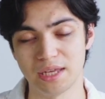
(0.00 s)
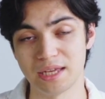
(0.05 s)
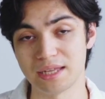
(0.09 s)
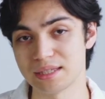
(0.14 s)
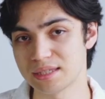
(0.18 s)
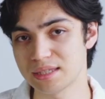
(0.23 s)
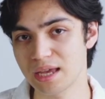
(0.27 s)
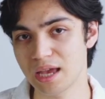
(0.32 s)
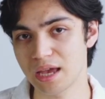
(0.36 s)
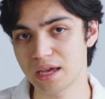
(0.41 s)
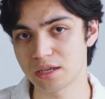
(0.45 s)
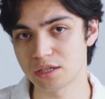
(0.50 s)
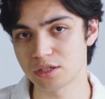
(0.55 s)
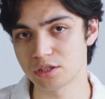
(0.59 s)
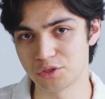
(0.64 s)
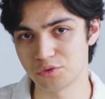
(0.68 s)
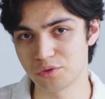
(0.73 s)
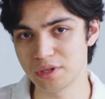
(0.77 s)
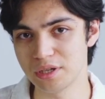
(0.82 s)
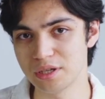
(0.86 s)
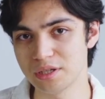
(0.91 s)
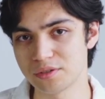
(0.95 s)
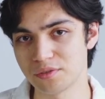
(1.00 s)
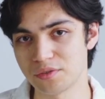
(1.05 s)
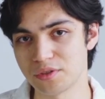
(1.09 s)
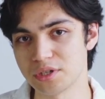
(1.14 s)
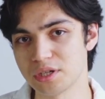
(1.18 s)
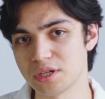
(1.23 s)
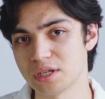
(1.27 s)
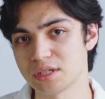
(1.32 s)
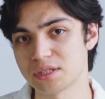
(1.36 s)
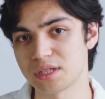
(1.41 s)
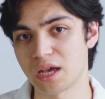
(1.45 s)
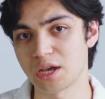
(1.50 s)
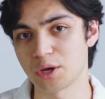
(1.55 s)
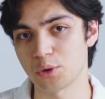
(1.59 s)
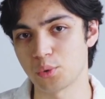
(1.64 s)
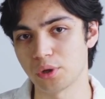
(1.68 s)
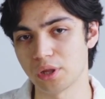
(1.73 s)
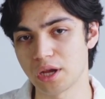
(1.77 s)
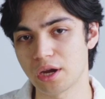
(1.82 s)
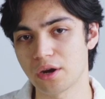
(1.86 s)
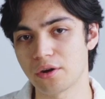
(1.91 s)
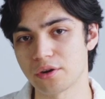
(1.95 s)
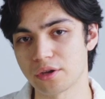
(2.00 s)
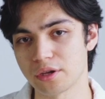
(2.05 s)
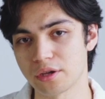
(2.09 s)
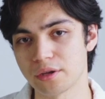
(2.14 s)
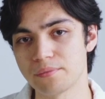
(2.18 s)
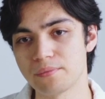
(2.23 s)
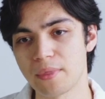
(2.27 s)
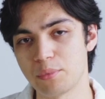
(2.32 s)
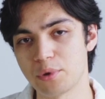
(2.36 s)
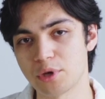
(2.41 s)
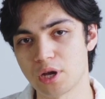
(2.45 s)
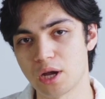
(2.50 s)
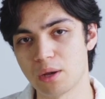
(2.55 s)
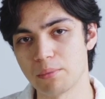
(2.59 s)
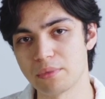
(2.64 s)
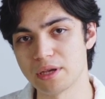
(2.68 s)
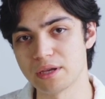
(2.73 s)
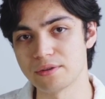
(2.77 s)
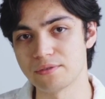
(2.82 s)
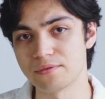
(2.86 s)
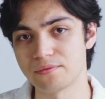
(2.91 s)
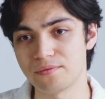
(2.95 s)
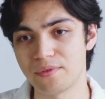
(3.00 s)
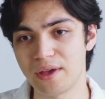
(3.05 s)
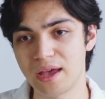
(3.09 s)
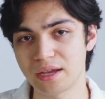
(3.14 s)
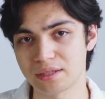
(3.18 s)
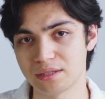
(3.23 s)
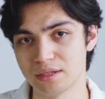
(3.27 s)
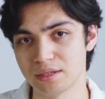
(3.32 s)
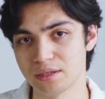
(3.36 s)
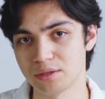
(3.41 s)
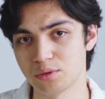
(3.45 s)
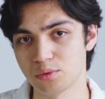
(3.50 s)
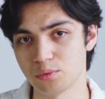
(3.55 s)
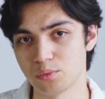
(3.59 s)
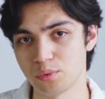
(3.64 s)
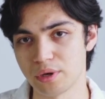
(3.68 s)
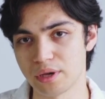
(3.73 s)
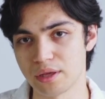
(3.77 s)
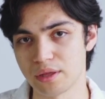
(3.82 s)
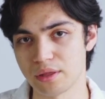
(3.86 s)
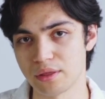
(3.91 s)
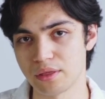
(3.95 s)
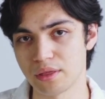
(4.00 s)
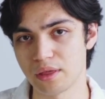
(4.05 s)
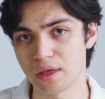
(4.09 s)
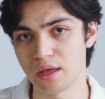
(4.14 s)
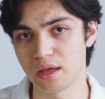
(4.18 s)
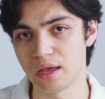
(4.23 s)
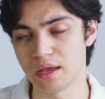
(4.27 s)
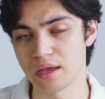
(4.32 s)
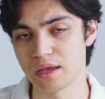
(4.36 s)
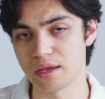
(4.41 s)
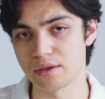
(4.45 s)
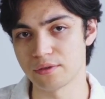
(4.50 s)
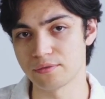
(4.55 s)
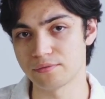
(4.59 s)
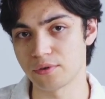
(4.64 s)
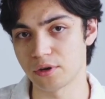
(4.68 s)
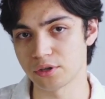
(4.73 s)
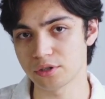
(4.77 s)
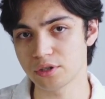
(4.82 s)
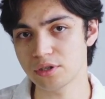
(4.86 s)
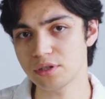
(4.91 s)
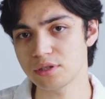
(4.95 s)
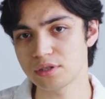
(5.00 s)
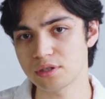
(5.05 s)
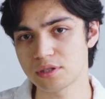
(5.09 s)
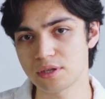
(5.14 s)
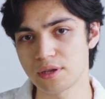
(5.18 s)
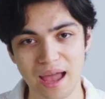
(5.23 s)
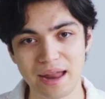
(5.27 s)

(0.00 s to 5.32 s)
Instead, trees of the genus Aquilaria become infected with a fungus,